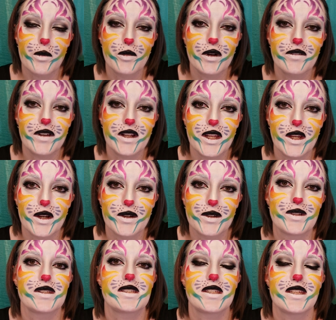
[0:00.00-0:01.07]
more
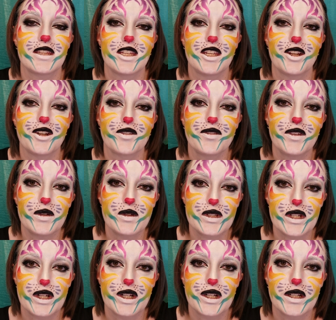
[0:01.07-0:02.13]
videos in the near
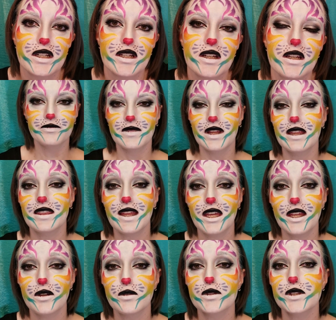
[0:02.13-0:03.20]
future, and
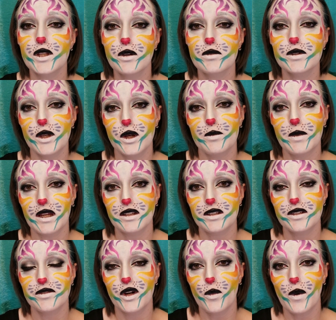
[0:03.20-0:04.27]
thank you so much
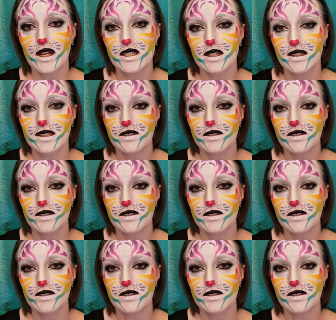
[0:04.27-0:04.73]
for watching this